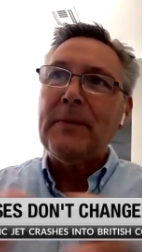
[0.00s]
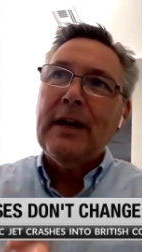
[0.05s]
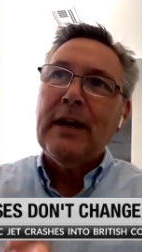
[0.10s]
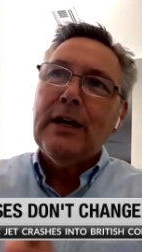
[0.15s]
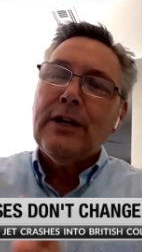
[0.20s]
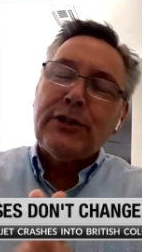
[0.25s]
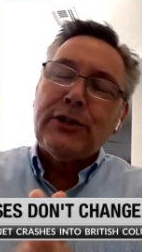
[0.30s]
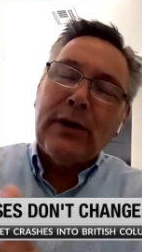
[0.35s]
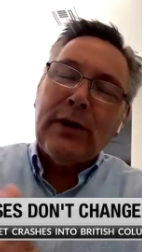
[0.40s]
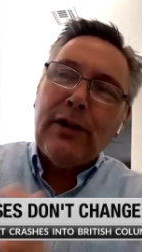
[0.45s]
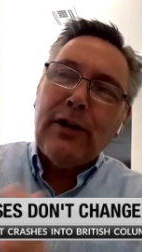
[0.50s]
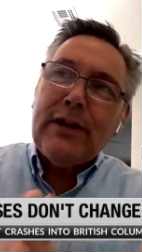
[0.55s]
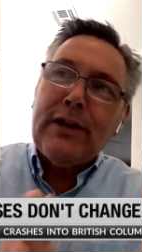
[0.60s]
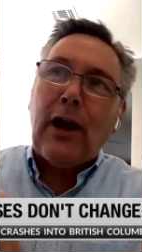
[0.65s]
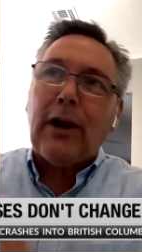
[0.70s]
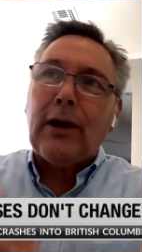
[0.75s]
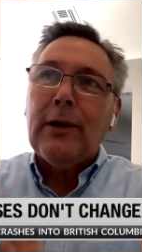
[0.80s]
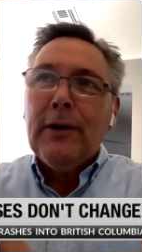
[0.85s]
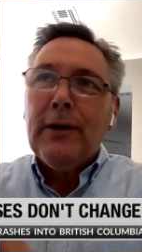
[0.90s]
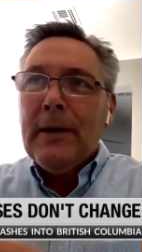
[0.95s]
So here they
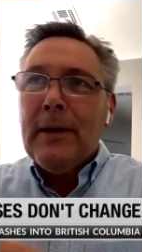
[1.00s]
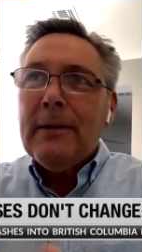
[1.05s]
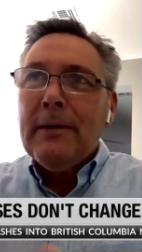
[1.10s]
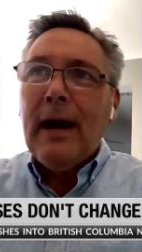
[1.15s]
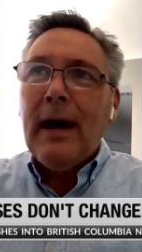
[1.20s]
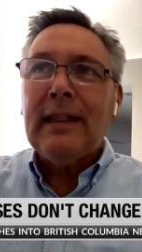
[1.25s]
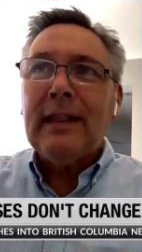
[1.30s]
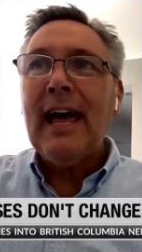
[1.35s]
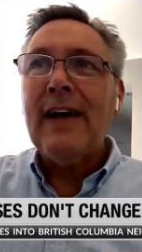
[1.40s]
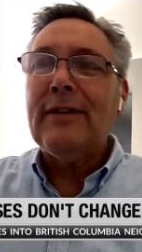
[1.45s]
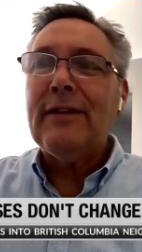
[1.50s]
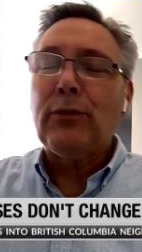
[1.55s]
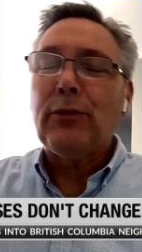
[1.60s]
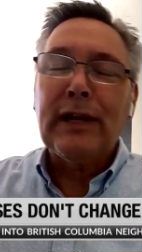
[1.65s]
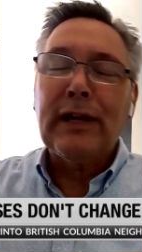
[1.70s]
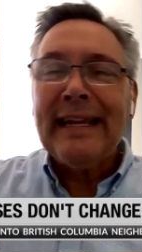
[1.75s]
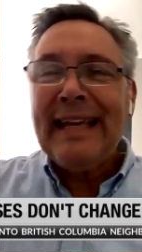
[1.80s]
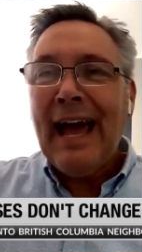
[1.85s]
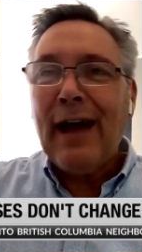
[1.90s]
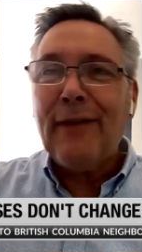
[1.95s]
are 11. We're
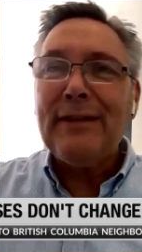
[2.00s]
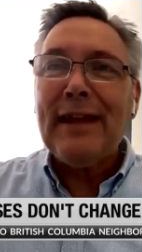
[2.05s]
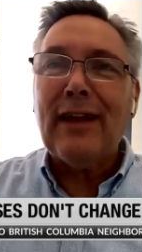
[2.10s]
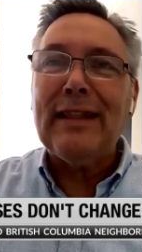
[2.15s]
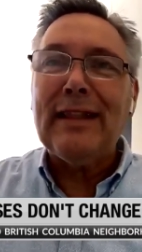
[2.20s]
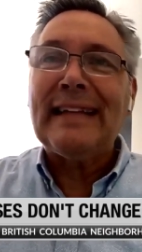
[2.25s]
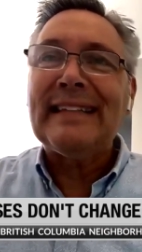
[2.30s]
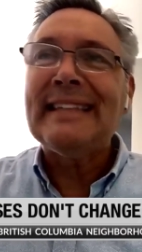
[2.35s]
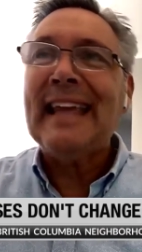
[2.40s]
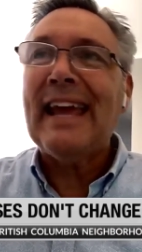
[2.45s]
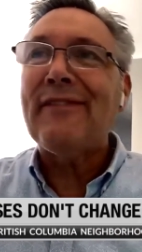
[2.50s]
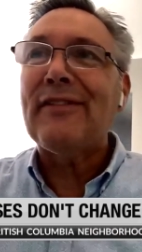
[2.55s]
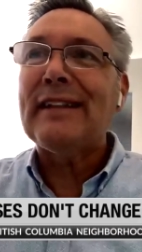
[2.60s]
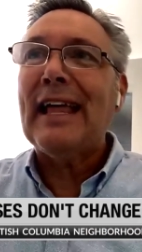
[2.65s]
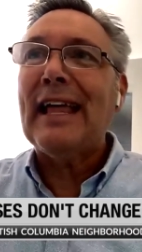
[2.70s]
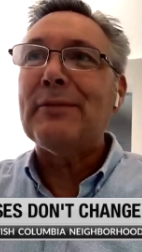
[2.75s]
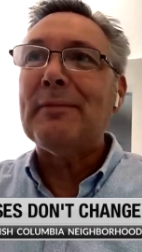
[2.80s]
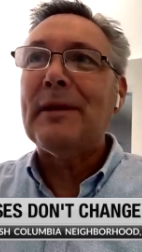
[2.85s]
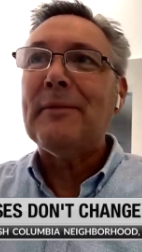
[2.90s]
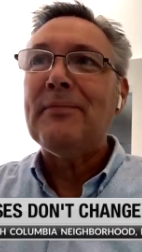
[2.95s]
going to count down like David
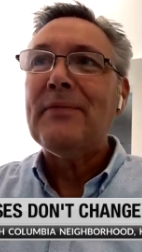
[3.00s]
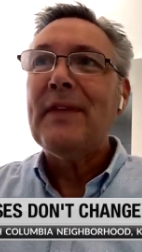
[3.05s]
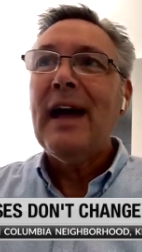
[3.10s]
Letterman.